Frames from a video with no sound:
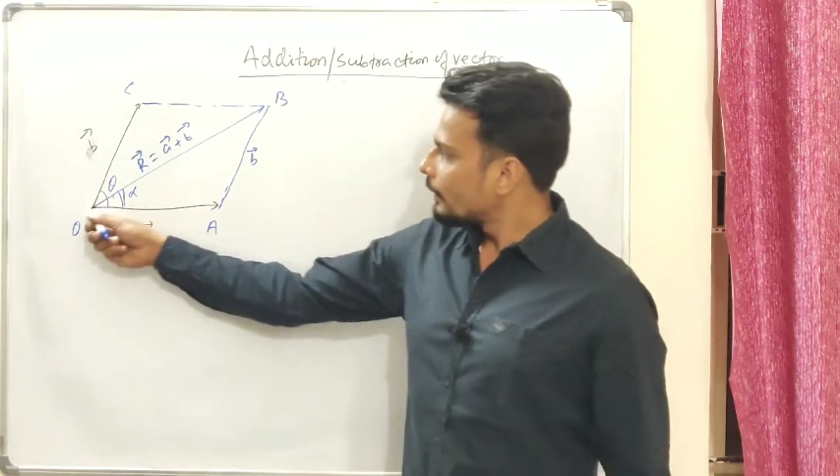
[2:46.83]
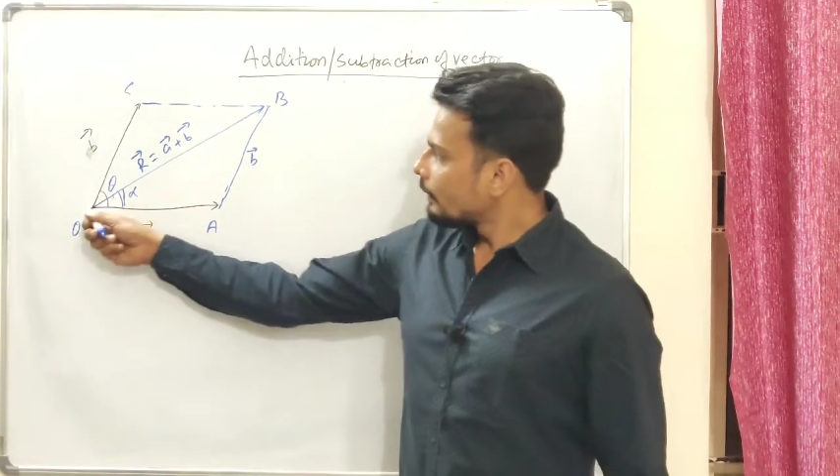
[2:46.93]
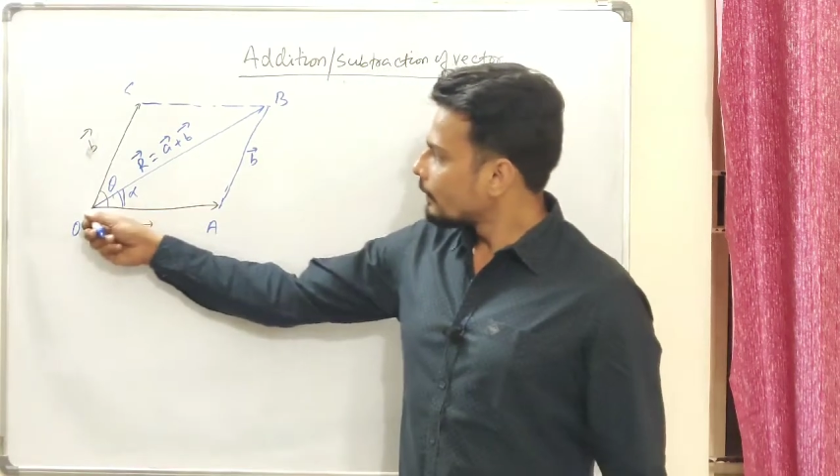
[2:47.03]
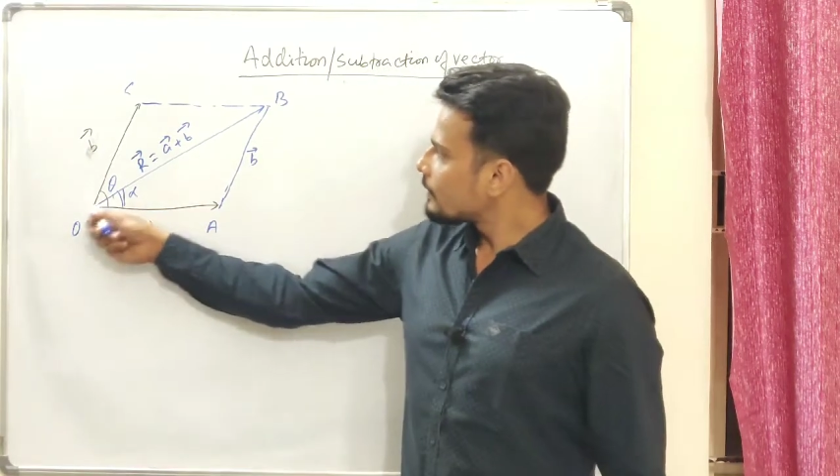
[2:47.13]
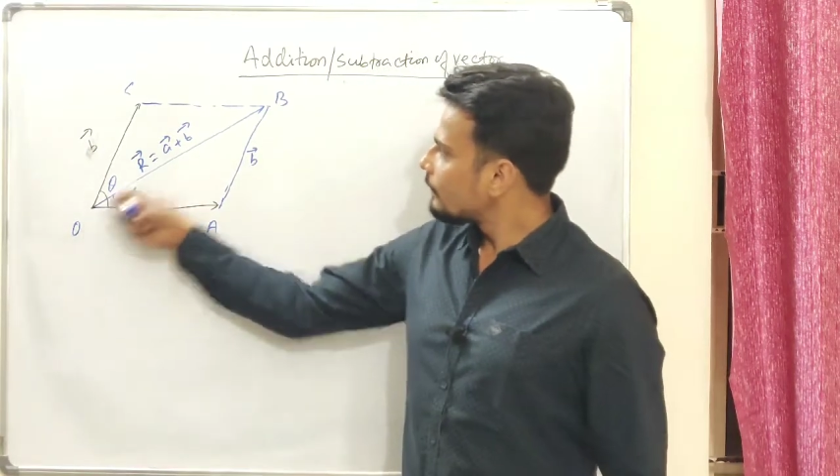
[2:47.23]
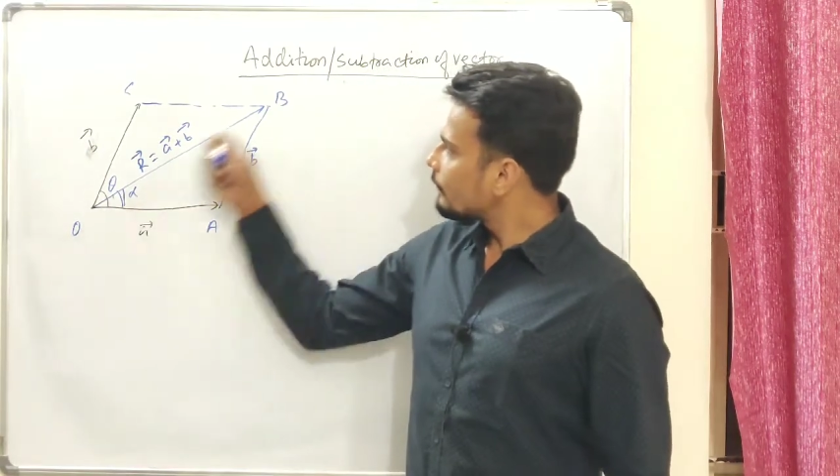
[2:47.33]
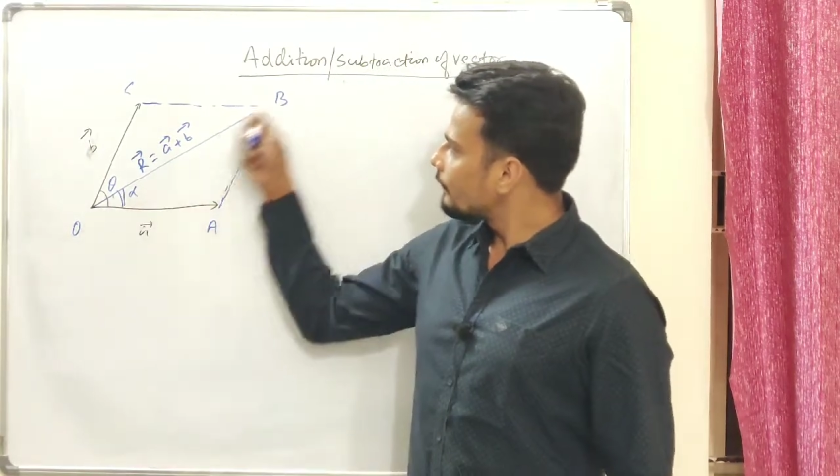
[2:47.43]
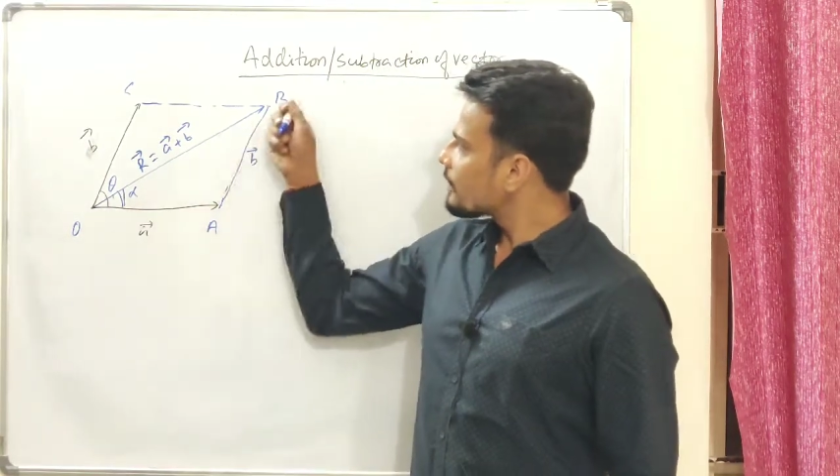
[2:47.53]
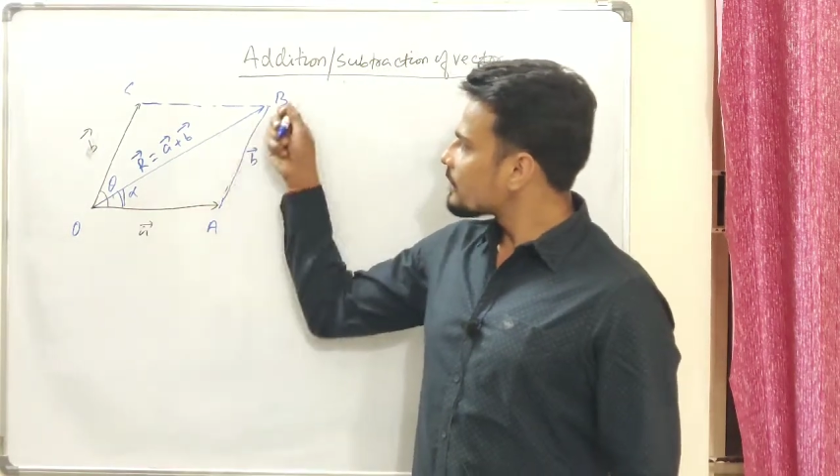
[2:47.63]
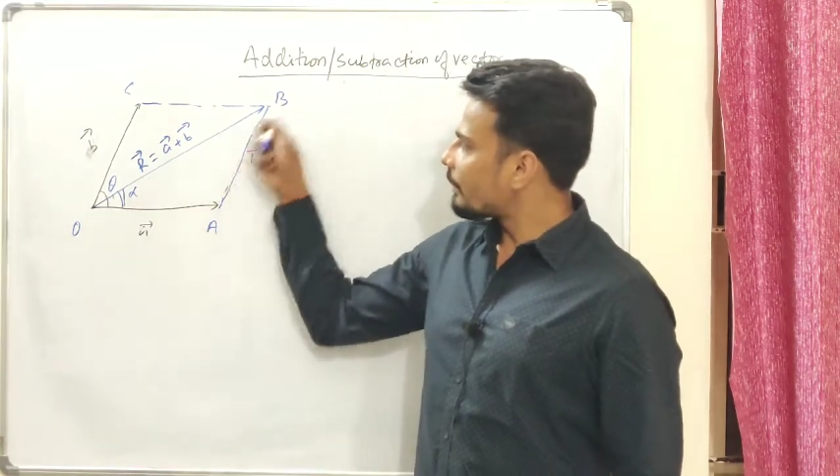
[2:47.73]

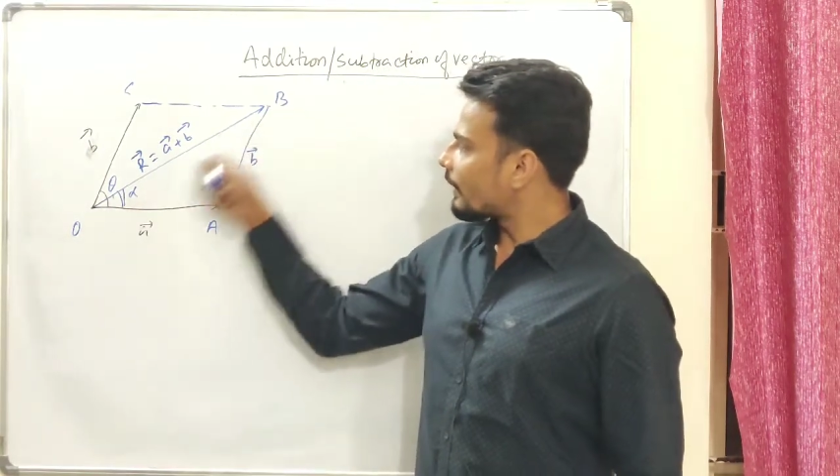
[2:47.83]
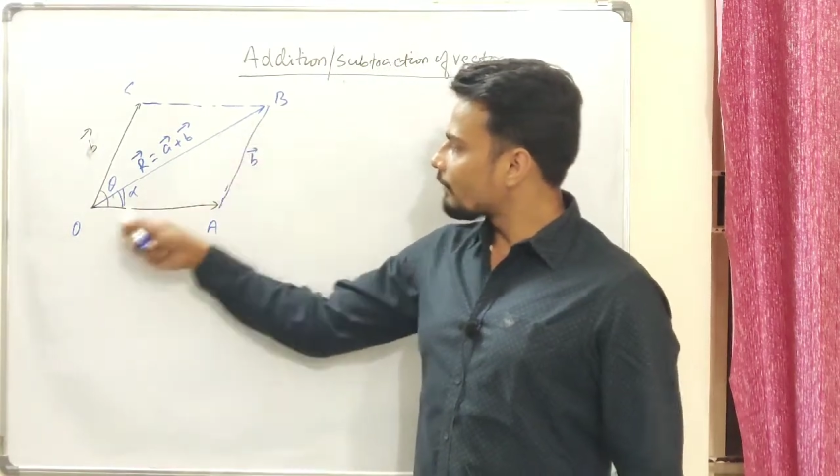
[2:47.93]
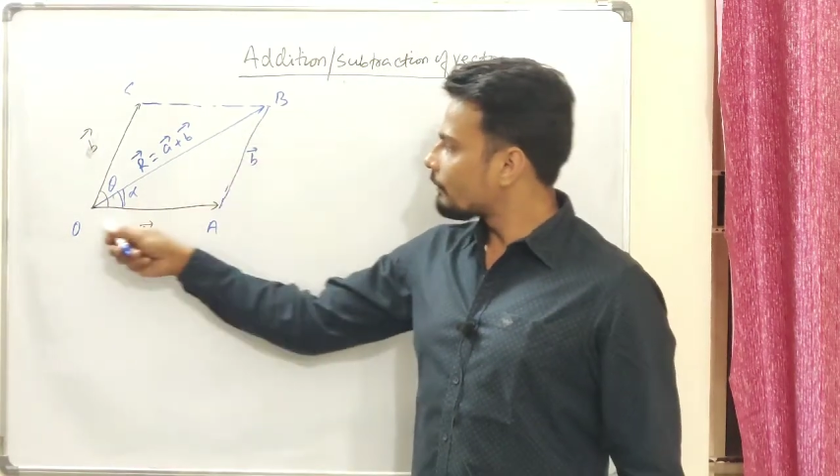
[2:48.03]
resultant is making